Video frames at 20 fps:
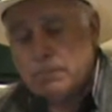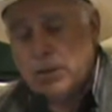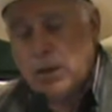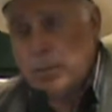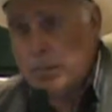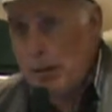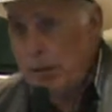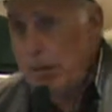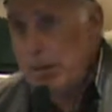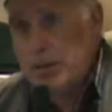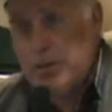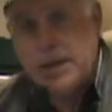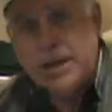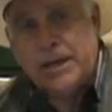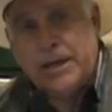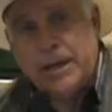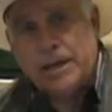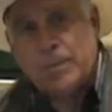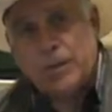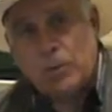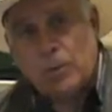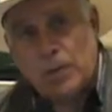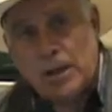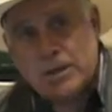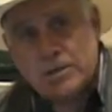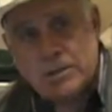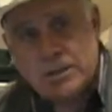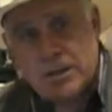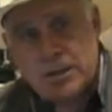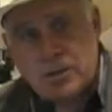There may be a day coming when
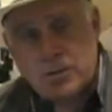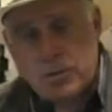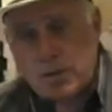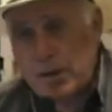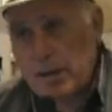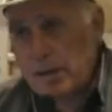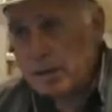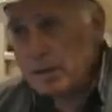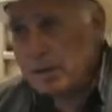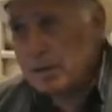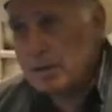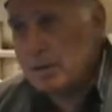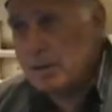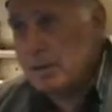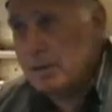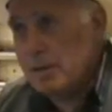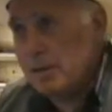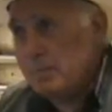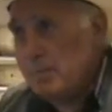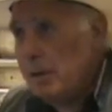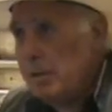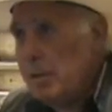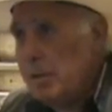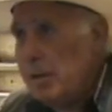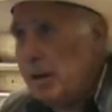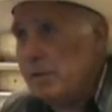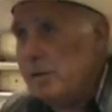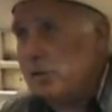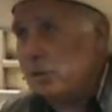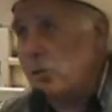I say, okay, maybe
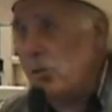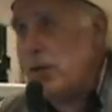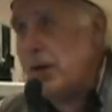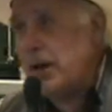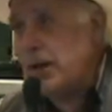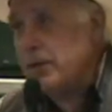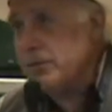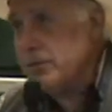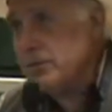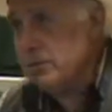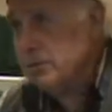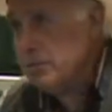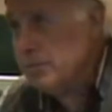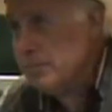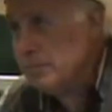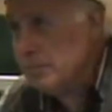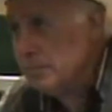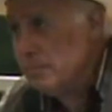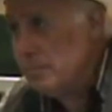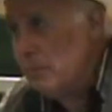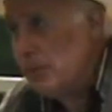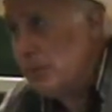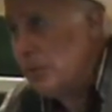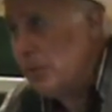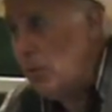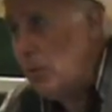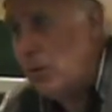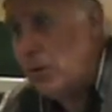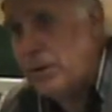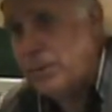down at the courthouse Monday
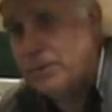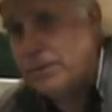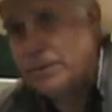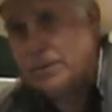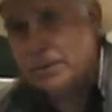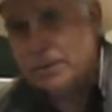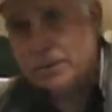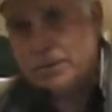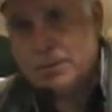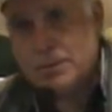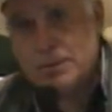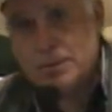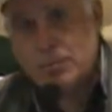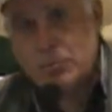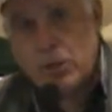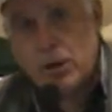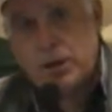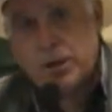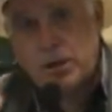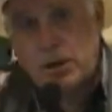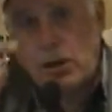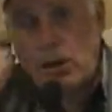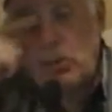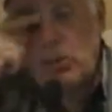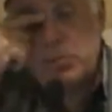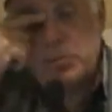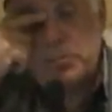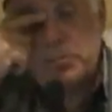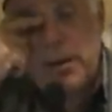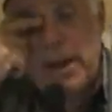morning, bring
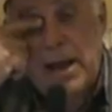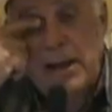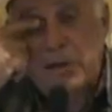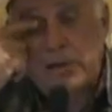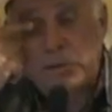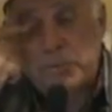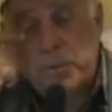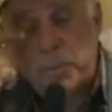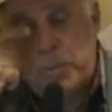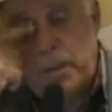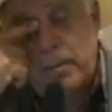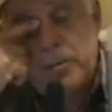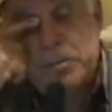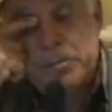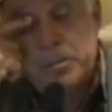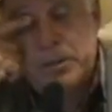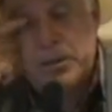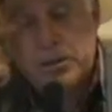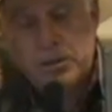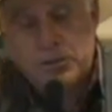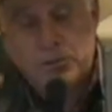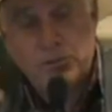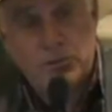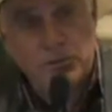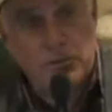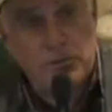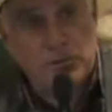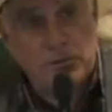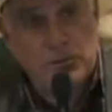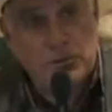clothes and pack, because we'll probably spend a
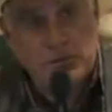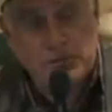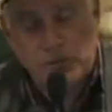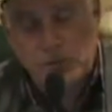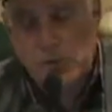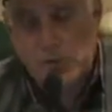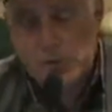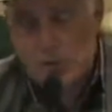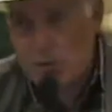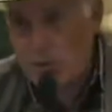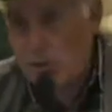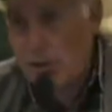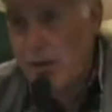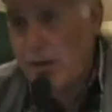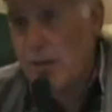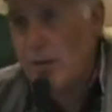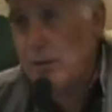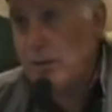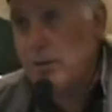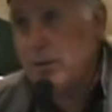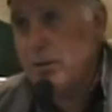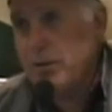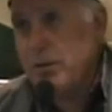few days in jail.